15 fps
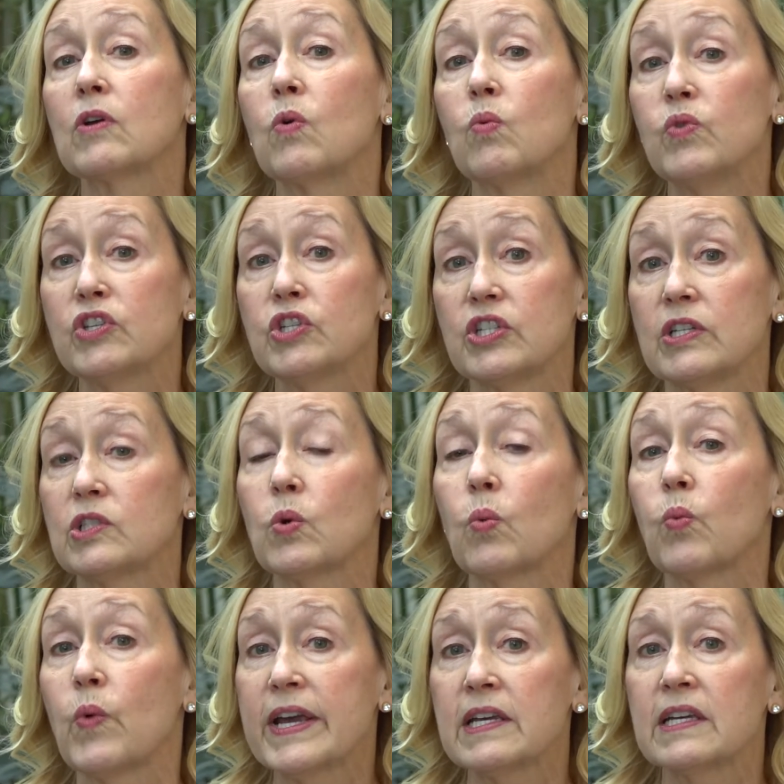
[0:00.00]
which is
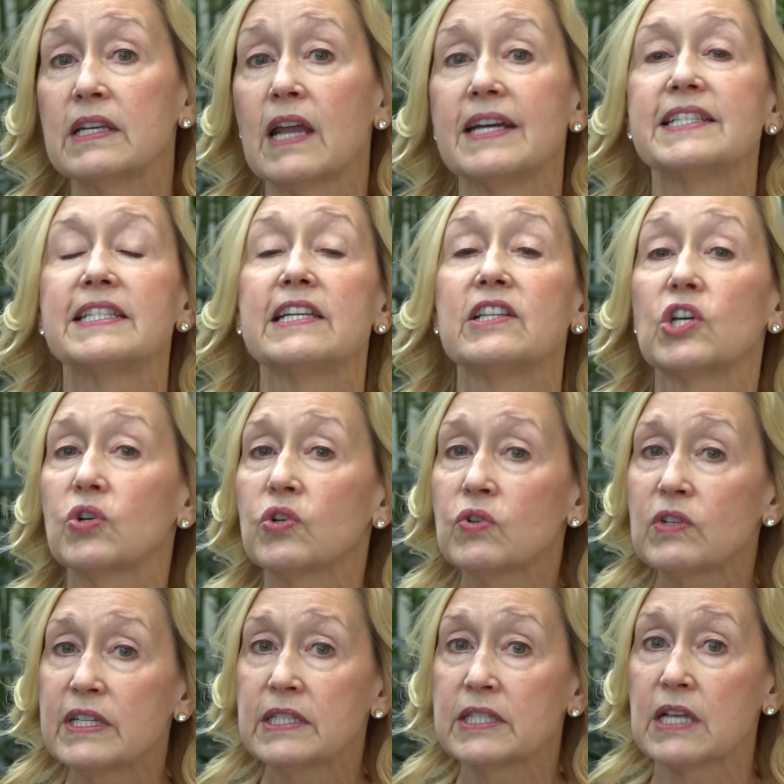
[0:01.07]
recognizing the
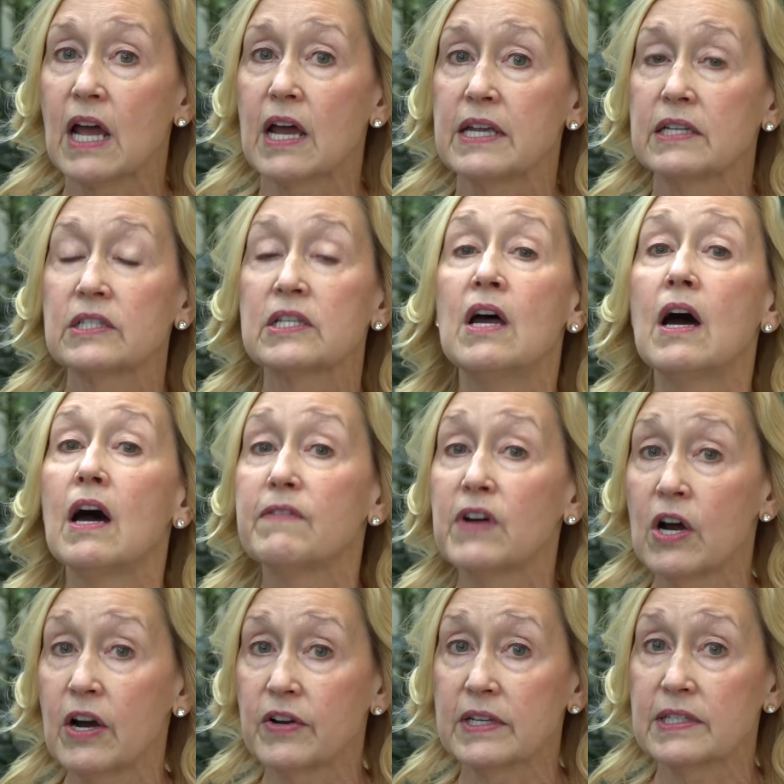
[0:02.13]
early signs of a
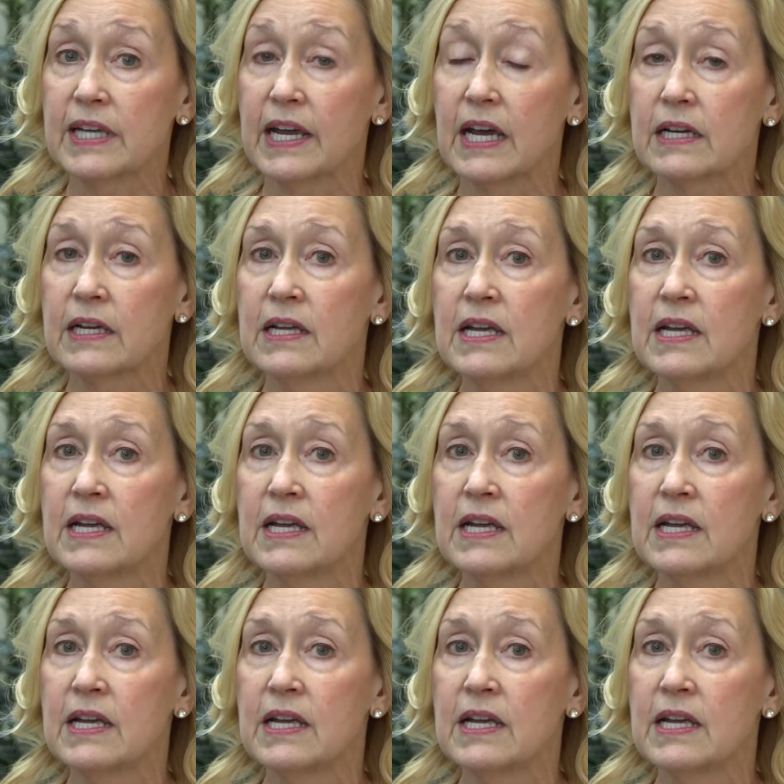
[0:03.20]
heart attack.